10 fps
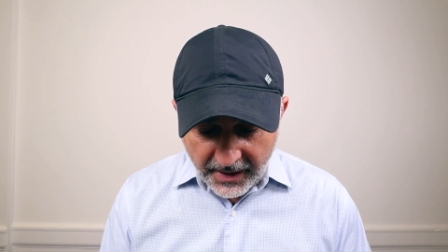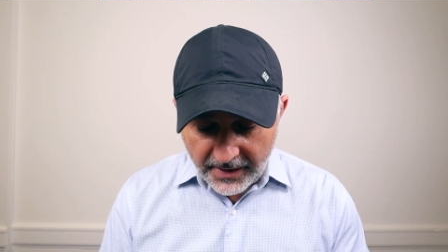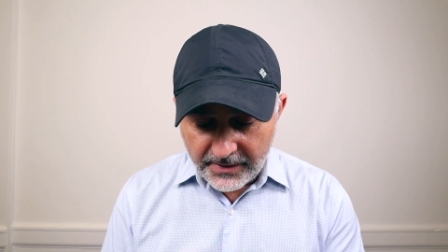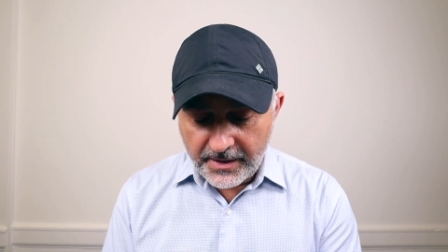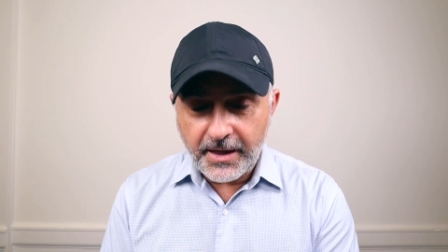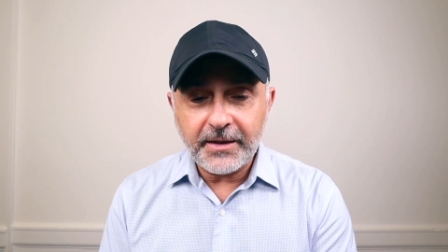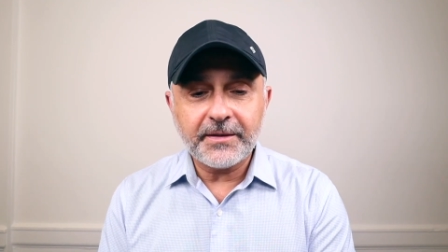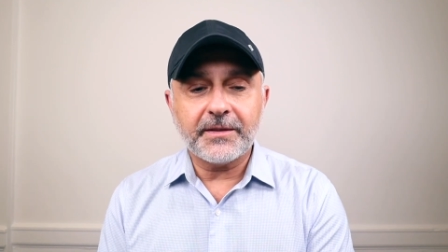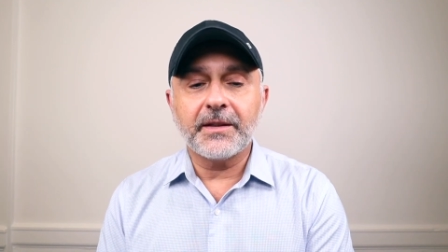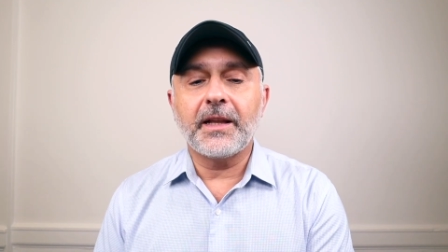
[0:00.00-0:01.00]
And the
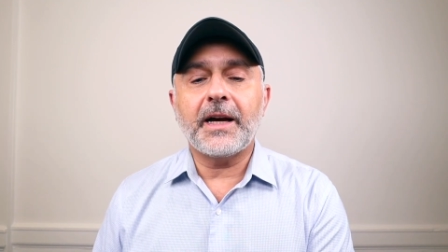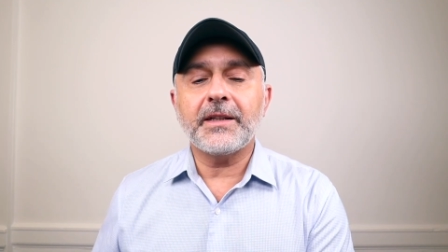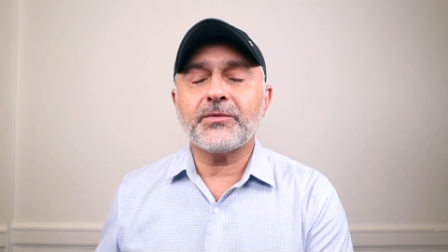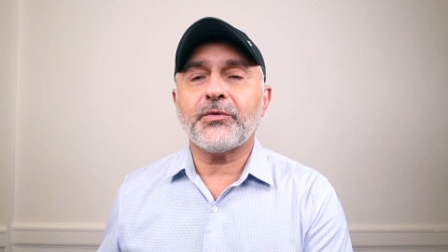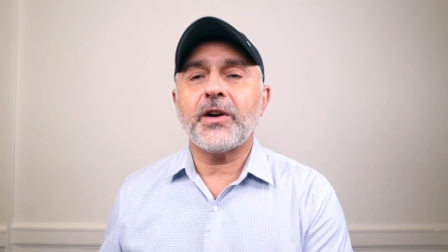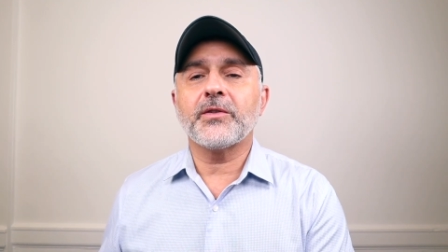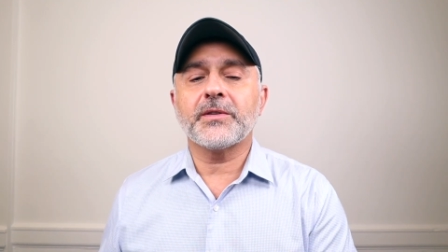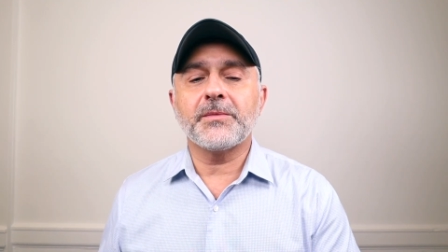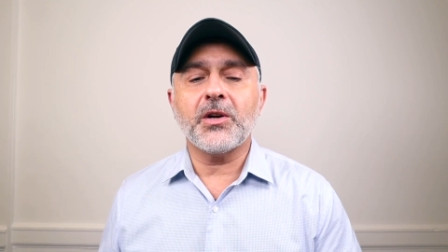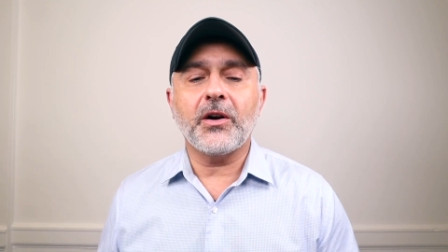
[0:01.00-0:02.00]
next and last fragrance
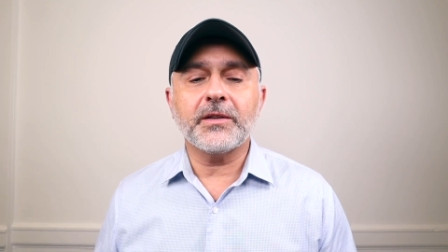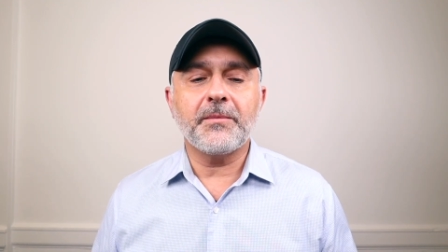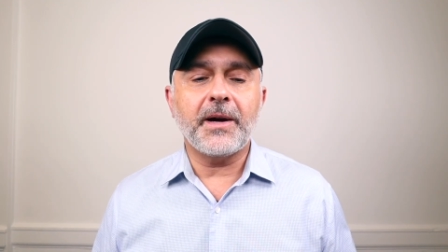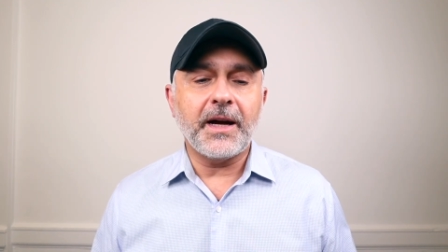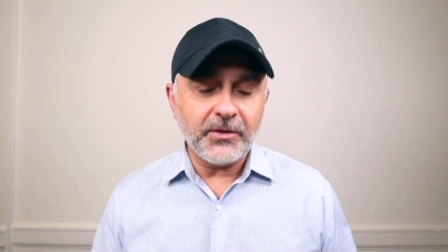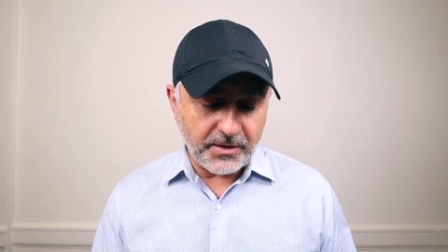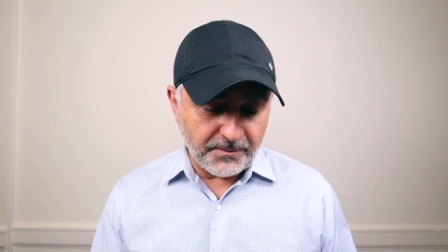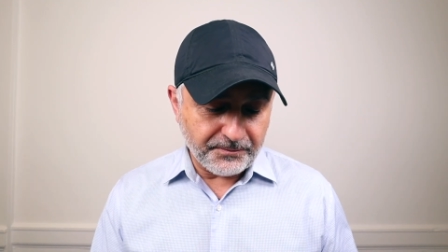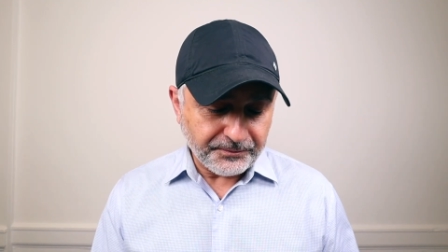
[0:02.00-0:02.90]
I'm talking about,